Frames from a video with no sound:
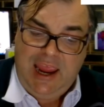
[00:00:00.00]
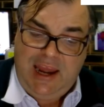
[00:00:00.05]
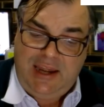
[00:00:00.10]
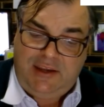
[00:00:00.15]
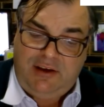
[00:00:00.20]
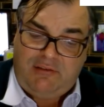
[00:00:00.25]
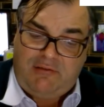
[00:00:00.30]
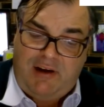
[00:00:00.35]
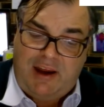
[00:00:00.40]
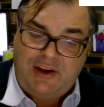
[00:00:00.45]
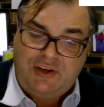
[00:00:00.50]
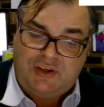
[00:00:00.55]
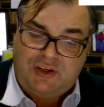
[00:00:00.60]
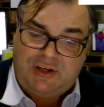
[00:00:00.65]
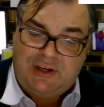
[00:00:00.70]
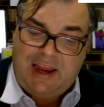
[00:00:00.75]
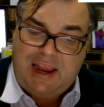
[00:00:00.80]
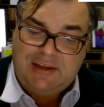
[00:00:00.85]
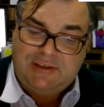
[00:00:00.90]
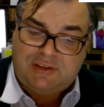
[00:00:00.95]

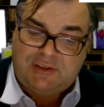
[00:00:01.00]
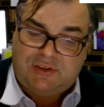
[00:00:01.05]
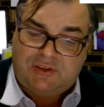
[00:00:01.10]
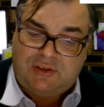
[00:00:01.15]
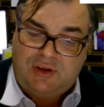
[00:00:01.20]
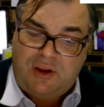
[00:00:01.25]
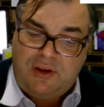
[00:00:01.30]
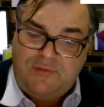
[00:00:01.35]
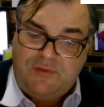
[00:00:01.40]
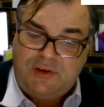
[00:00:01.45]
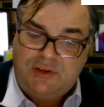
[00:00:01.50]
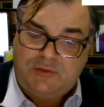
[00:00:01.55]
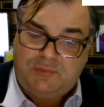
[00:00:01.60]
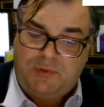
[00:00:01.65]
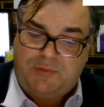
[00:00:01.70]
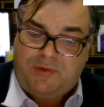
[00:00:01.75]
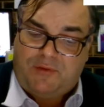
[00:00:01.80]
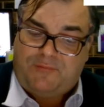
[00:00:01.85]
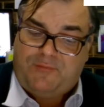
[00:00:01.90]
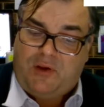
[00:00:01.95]
integration as a service
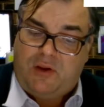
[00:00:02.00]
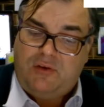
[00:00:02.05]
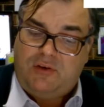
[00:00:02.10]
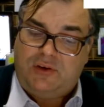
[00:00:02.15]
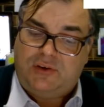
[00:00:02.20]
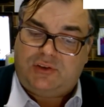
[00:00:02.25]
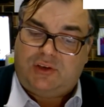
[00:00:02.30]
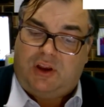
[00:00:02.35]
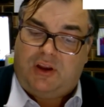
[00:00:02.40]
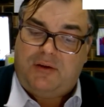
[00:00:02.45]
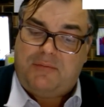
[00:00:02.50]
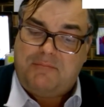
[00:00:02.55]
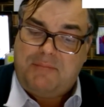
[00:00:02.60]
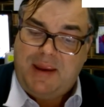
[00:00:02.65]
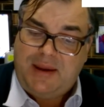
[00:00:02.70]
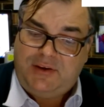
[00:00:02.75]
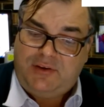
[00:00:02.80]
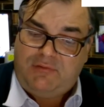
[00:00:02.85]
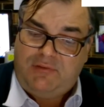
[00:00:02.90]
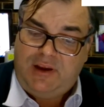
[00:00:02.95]
with a focus on
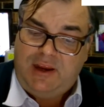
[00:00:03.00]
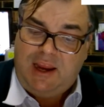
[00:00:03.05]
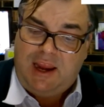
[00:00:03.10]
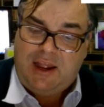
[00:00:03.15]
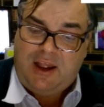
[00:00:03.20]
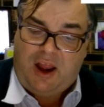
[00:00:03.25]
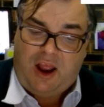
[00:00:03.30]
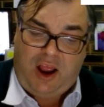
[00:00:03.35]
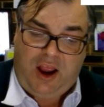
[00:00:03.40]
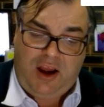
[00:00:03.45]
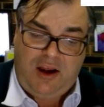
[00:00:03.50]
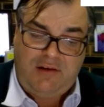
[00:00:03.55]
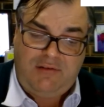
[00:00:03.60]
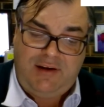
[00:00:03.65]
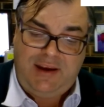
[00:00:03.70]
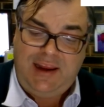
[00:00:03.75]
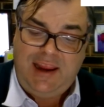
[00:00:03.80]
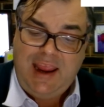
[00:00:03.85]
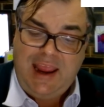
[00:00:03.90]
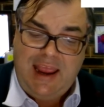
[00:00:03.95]
mentoring and
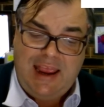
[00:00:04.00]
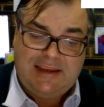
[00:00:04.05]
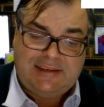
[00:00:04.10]
hiring